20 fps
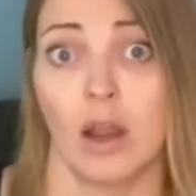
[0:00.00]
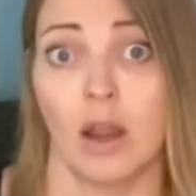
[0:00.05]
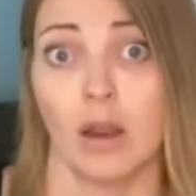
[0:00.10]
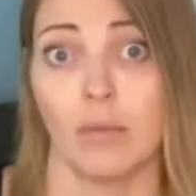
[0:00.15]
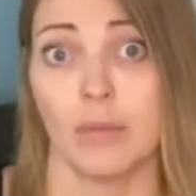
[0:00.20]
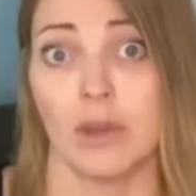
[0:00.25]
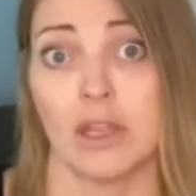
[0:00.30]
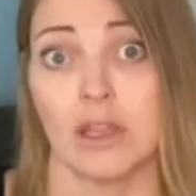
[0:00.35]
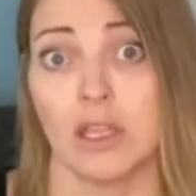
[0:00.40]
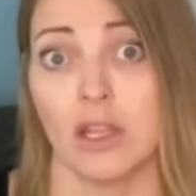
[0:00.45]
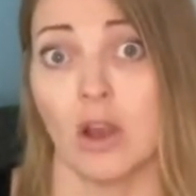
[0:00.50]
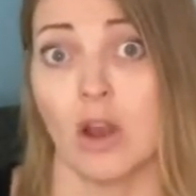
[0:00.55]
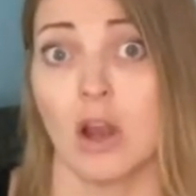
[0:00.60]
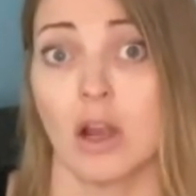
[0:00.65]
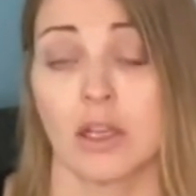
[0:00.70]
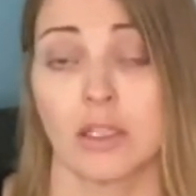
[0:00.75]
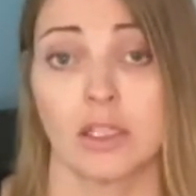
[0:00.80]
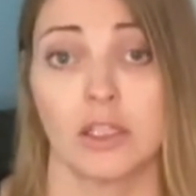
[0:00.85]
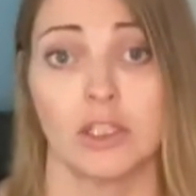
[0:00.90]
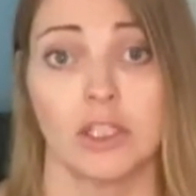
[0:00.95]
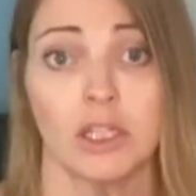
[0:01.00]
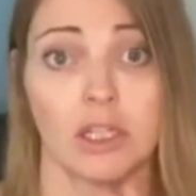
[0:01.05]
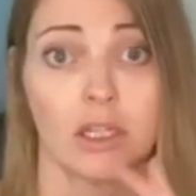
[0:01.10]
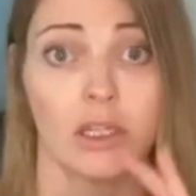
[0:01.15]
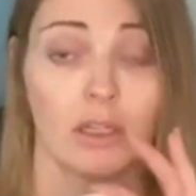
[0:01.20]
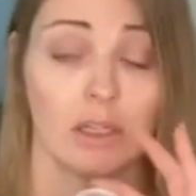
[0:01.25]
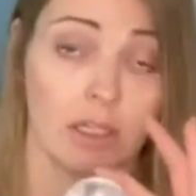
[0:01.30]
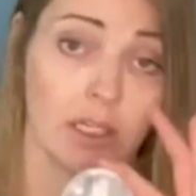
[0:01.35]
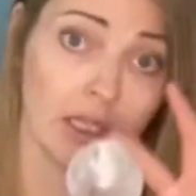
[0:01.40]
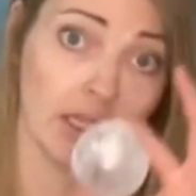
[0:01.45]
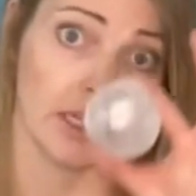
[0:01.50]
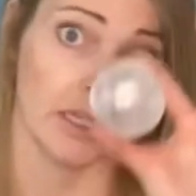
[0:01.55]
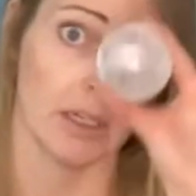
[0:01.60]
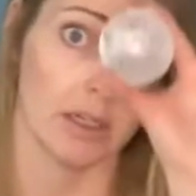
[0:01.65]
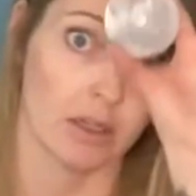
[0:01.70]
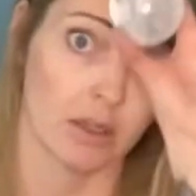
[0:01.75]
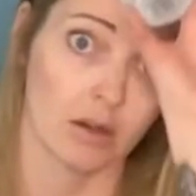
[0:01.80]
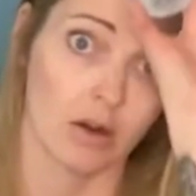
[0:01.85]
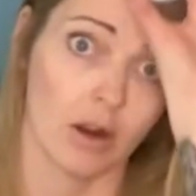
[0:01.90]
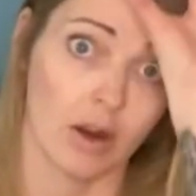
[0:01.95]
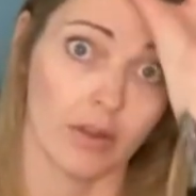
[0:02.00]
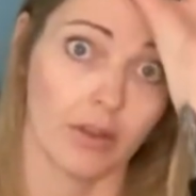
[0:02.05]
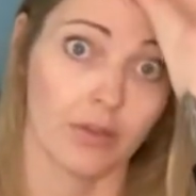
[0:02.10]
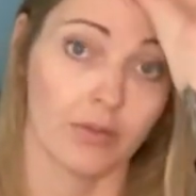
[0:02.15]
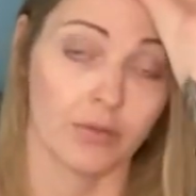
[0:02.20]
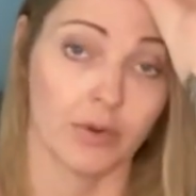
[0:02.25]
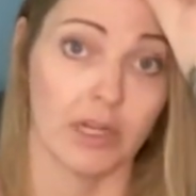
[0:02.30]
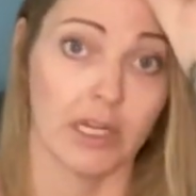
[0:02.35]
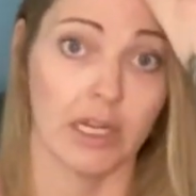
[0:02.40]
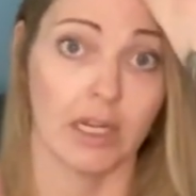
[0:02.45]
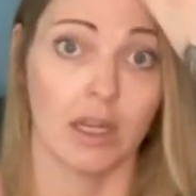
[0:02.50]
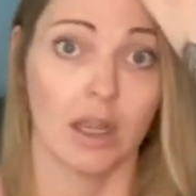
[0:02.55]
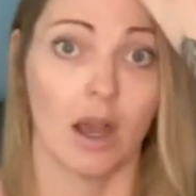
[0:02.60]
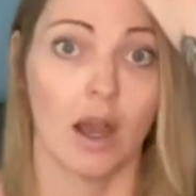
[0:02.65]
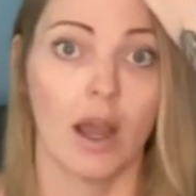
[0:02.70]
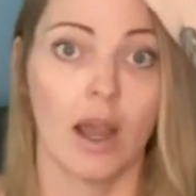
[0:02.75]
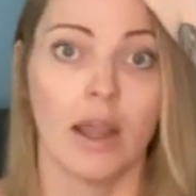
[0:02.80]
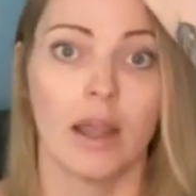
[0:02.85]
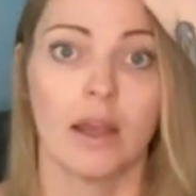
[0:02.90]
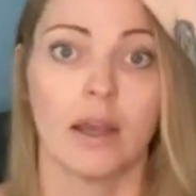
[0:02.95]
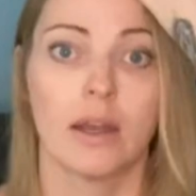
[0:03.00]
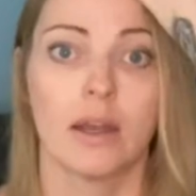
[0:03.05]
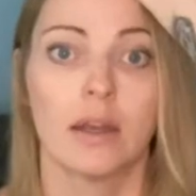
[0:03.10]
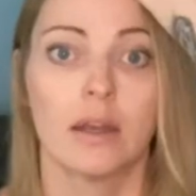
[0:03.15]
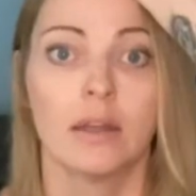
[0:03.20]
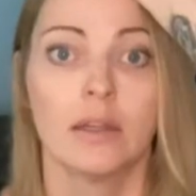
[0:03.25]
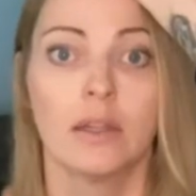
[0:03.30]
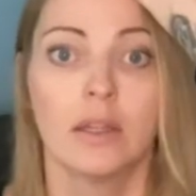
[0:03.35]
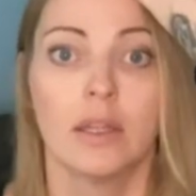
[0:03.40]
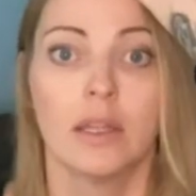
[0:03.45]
I mean, the oxygen here on 3D Gaia